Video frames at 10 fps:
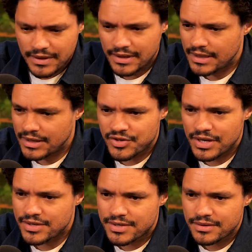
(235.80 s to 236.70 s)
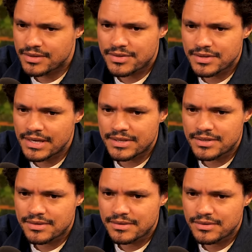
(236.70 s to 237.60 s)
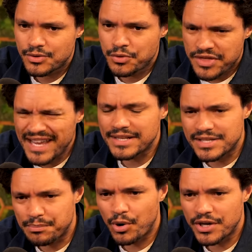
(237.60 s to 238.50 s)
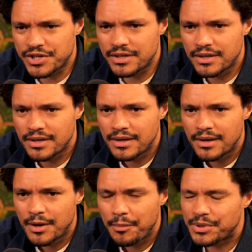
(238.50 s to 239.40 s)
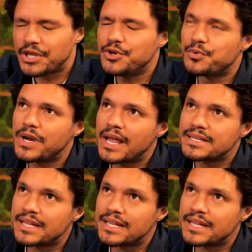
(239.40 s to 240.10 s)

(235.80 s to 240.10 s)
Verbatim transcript: it, it's, it's, it's, you think it's depression, but then you realize